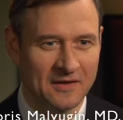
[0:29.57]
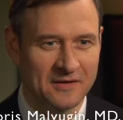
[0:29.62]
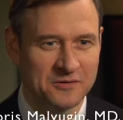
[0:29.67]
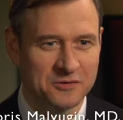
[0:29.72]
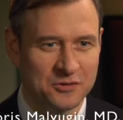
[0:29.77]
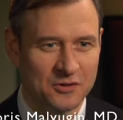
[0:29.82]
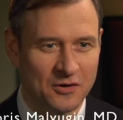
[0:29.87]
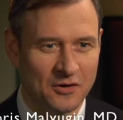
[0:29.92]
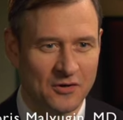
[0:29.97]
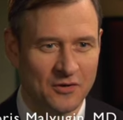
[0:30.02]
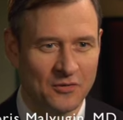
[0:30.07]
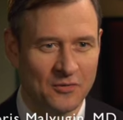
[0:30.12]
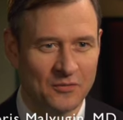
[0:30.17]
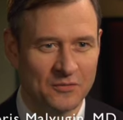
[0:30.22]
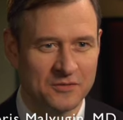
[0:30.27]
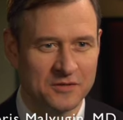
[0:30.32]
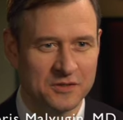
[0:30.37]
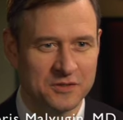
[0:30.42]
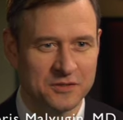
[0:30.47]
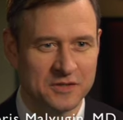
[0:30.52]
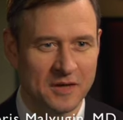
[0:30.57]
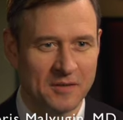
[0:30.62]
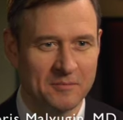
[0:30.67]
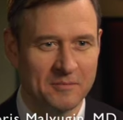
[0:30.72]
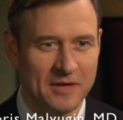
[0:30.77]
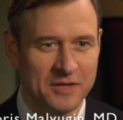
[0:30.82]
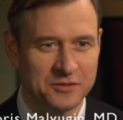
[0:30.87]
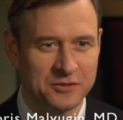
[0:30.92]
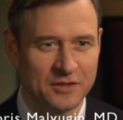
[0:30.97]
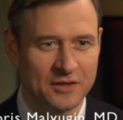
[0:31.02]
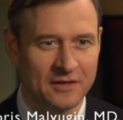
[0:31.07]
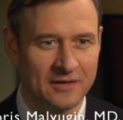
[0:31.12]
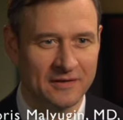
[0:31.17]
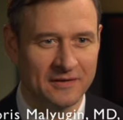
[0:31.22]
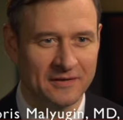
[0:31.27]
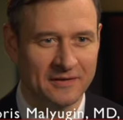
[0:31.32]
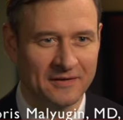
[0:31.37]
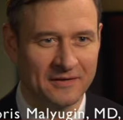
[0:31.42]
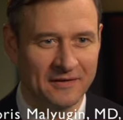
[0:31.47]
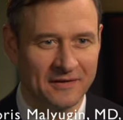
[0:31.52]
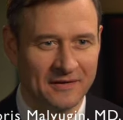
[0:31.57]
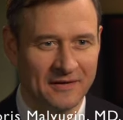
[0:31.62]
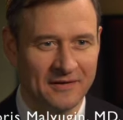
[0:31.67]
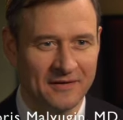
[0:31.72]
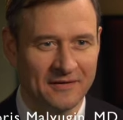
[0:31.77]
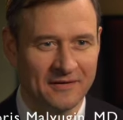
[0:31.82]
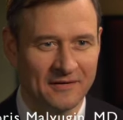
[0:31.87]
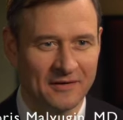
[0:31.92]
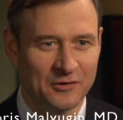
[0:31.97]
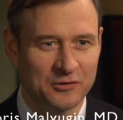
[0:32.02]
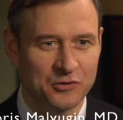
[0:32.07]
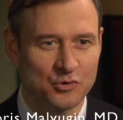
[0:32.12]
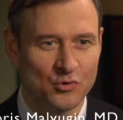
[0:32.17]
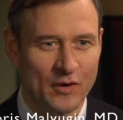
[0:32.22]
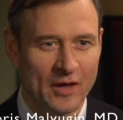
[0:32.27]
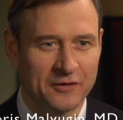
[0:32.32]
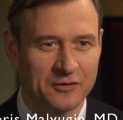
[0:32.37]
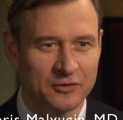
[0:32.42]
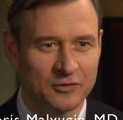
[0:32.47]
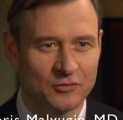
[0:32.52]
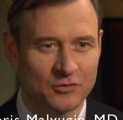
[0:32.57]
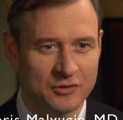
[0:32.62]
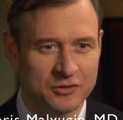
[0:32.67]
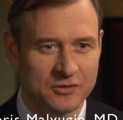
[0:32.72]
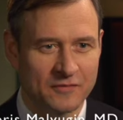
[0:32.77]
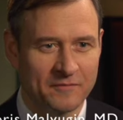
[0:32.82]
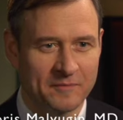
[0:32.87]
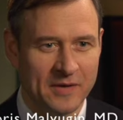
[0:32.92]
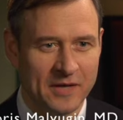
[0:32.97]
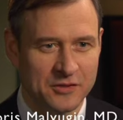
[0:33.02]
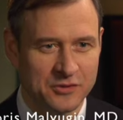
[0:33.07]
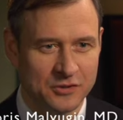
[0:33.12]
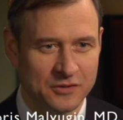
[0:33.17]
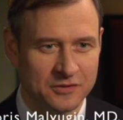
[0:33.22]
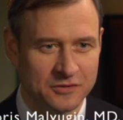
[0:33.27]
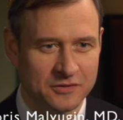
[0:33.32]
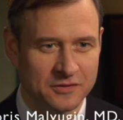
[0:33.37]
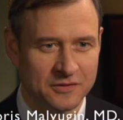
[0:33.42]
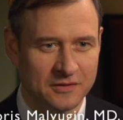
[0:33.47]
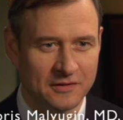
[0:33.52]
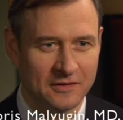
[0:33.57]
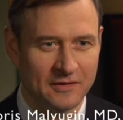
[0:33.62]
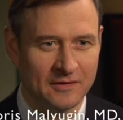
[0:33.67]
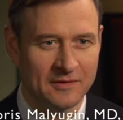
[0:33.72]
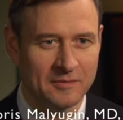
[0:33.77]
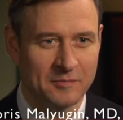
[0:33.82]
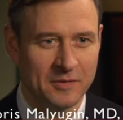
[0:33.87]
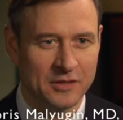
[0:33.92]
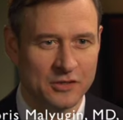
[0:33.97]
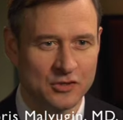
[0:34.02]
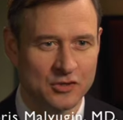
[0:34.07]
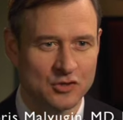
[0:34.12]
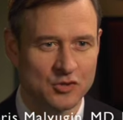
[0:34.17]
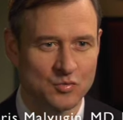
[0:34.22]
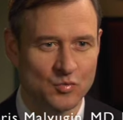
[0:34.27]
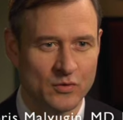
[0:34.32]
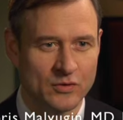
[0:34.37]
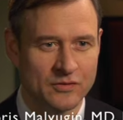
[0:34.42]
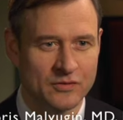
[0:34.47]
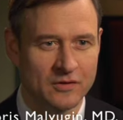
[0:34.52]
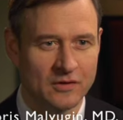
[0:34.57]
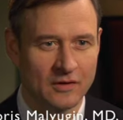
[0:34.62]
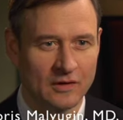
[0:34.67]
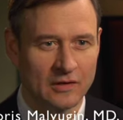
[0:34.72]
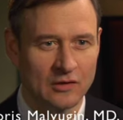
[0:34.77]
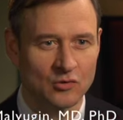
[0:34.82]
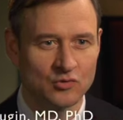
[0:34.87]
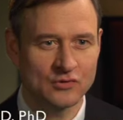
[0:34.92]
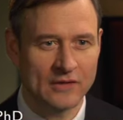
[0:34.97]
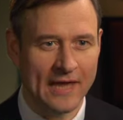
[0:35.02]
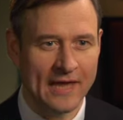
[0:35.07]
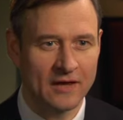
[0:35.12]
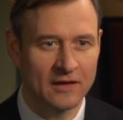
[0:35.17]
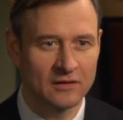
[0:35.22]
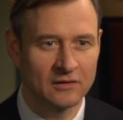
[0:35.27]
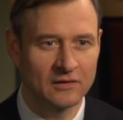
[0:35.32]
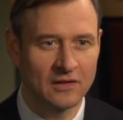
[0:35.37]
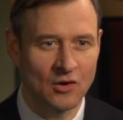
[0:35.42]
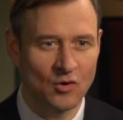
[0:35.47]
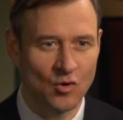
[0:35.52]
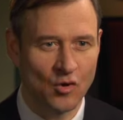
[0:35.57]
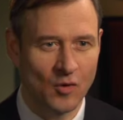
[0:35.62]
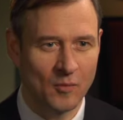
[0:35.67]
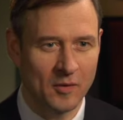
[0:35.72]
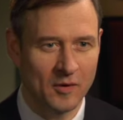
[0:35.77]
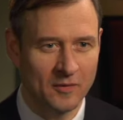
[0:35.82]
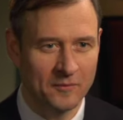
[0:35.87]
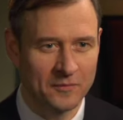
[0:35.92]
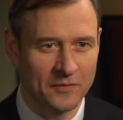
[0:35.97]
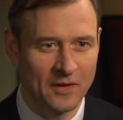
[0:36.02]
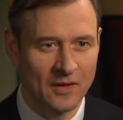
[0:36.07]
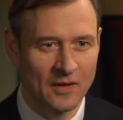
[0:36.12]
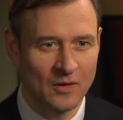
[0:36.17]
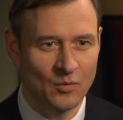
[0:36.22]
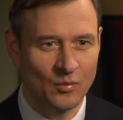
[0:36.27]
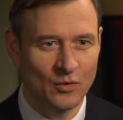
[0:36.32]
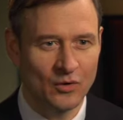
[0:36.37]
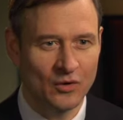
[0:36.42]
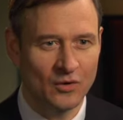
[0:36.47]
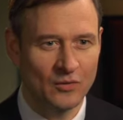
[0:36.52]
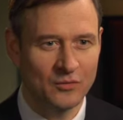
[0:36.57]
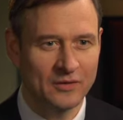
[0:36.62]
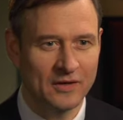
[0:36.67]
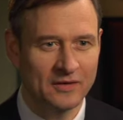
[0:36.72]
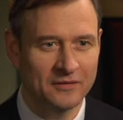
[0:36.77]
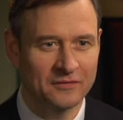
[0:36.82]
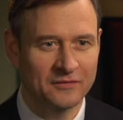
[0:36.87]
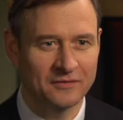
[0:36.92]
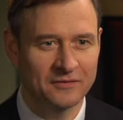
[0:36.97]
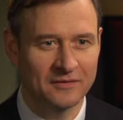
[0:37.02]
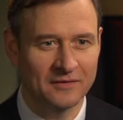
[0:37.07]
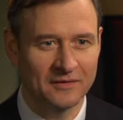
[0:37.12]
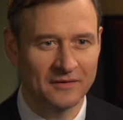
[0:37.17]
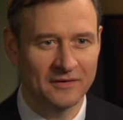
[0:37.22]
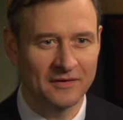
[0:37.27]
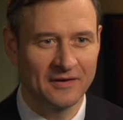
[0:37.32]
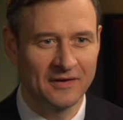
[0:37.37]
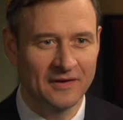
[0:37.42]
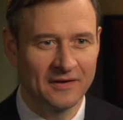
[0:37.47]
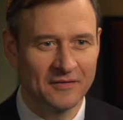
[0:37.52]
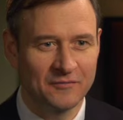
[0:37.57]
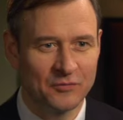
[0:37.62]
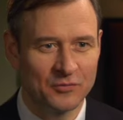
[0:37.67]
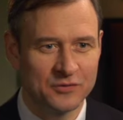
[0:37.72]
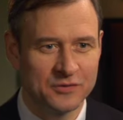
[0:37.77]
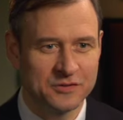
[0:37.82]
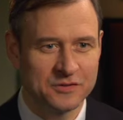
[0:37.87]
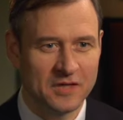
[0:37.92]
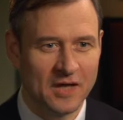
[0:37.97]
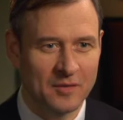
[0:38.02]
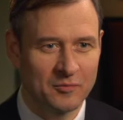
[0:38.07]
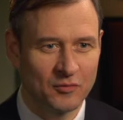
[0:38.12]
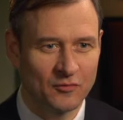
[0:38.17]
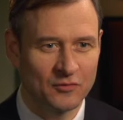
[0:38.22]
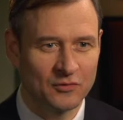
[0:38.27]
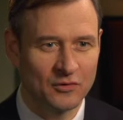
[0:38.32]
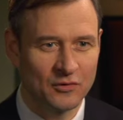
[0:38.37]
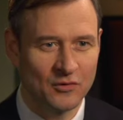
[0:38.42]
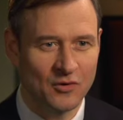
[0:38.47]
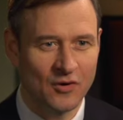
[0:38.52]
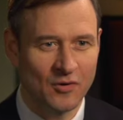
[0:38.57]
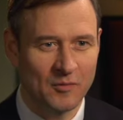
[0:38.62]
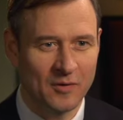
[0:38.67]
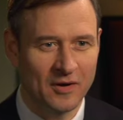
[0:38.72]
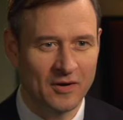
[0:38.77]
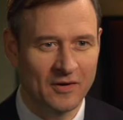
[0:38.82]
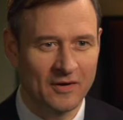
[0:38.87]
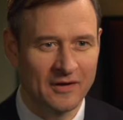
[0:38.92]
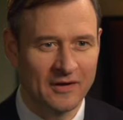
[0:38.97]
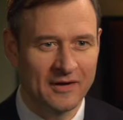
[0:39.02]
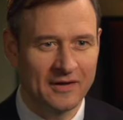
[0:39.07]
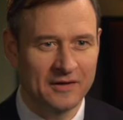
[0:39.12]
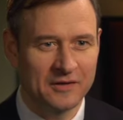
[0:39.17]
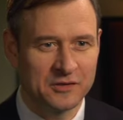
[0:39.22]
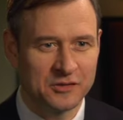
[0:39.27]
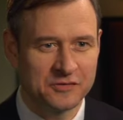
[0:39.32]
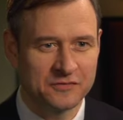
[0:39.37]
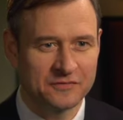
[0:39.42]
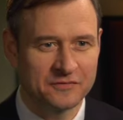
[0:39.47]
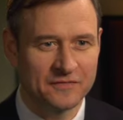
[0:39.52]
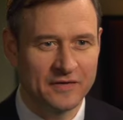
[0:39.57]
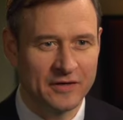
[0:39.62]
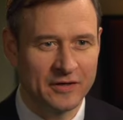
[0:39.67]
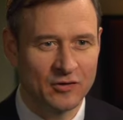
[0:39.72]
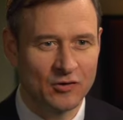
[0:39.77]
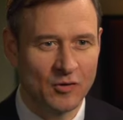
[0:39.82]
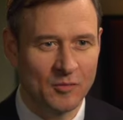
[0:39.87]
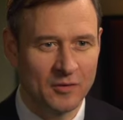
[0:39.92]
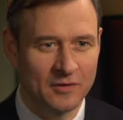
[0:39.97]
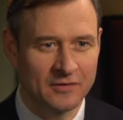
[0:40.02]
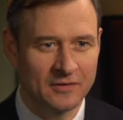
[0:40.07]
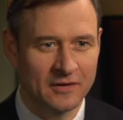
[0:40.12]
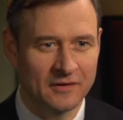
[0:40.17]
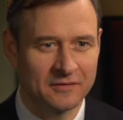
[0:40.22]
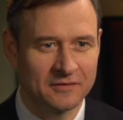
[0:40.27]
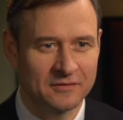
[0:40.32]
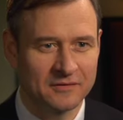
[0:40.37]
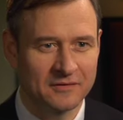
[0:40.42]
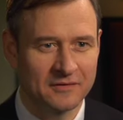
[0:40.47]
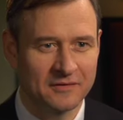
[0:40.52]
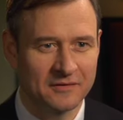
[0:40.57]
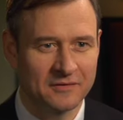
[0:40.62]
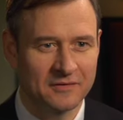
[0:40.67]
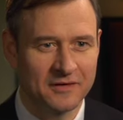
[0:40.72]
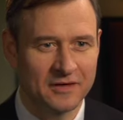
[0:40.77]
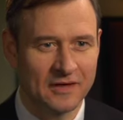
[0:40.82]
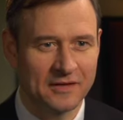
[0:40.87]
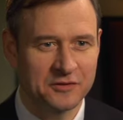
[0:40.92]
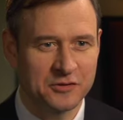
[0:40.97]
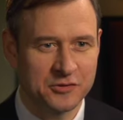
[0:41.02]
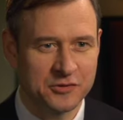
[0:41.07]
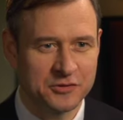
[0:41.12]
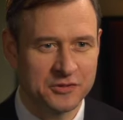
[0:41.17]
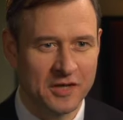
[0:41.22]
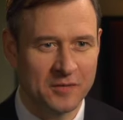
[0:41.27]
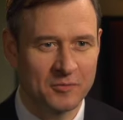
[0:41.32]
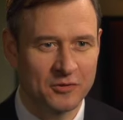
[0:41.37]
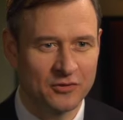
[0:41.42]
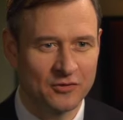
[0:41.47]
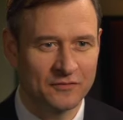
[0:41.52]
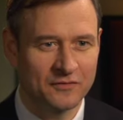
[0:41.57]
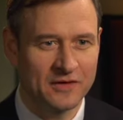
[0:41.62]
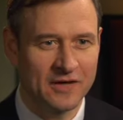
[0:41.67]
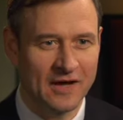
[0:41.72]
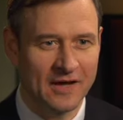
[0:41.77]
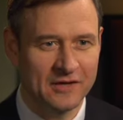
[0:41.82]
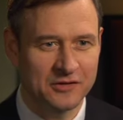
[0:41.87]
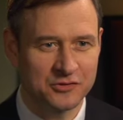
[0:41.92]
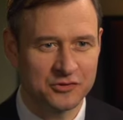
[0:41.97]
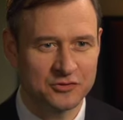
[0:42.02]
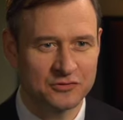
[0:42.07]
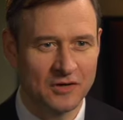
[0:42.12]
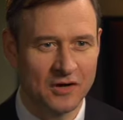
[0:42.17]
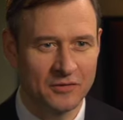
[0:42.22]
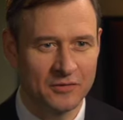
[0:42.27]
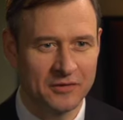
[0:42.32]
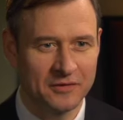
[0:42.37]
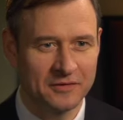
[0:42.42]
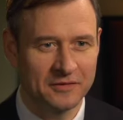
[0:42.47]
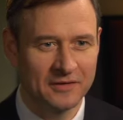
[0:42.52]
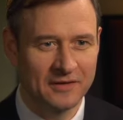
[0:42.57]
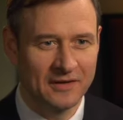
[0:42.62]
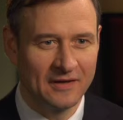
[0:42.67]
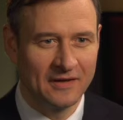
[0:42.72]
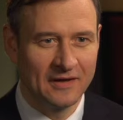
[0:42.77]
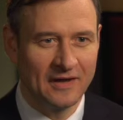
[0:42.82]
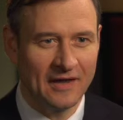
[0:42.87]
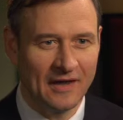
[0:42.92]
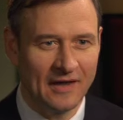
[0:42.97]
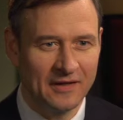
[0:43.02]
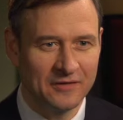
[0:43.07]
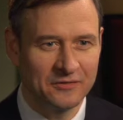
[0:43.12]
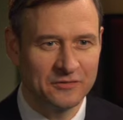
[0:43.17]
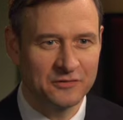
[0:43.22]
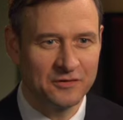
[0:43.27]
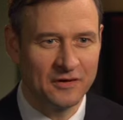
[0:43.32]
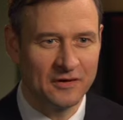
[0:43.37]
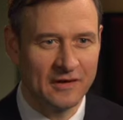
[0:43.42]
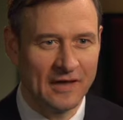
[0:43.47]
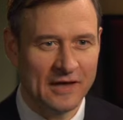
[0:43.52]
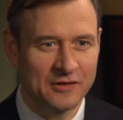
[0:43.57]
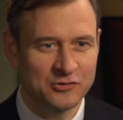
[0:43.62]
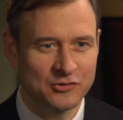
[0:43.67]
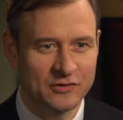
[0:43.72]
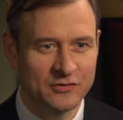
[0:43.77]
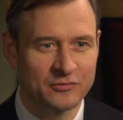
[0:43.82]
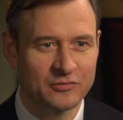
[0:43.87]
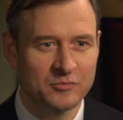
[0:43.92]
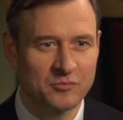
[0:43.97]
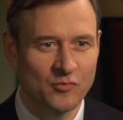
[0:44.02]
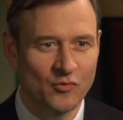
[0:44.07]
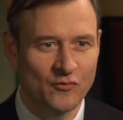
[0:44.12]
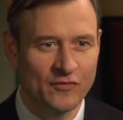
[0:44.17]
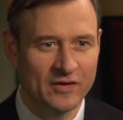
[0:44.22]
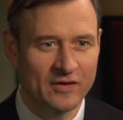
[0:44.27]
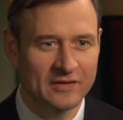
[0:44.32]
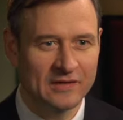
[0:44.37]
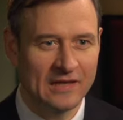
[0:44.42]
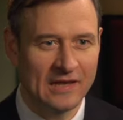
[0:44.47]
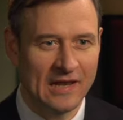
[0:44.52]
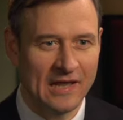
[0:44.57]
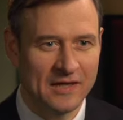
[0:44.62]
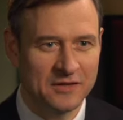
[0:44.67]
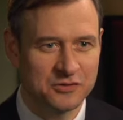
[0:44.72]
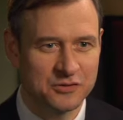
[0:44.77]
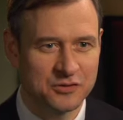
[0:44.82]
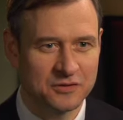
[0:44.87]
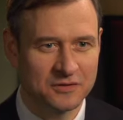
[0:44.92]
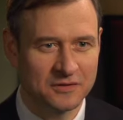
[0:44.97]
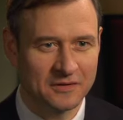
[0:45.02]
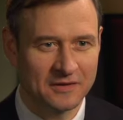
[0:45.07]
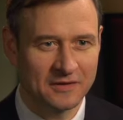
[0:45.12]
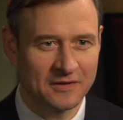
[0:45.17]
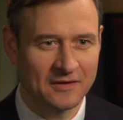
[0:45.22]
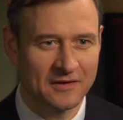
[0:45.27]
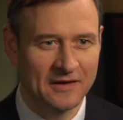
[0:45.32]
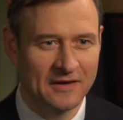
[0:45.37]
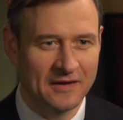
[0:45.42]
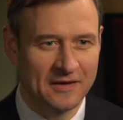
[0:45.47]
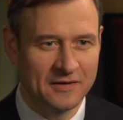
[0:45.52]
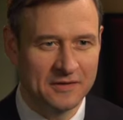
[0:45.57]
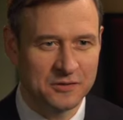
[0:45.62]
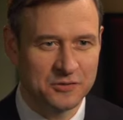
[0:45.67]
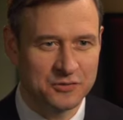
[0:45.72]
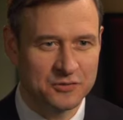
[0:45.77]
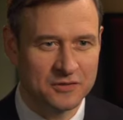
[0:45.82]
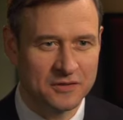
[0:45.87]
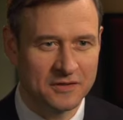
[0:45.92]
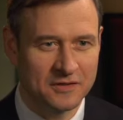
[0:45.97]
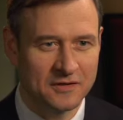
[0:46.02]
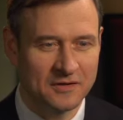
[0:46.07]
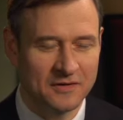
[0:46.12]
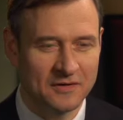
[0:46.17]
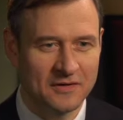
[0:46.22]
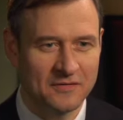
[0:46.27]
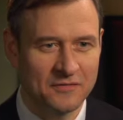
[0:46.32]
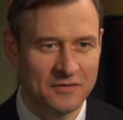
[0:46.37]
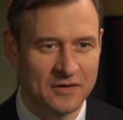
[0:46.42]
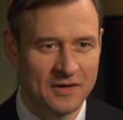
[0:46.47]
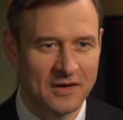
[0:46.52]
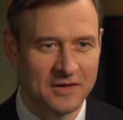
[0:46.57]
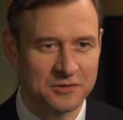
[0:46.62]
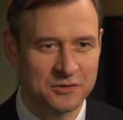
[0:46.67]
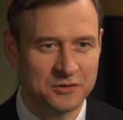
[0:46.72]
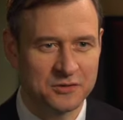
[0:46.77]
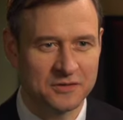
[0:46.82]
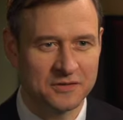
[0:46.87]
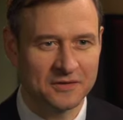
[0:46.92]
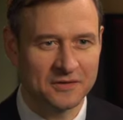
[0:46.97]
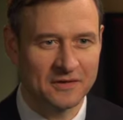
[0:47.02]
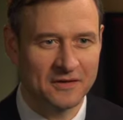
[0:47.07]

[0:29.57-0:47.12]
So these are basically two categories of patients. The patients with closed angle glaucoma. We know that for this type of glaucoma, it is very common that the anterior segment of the eye is crowded, and actually removing the lens is giving us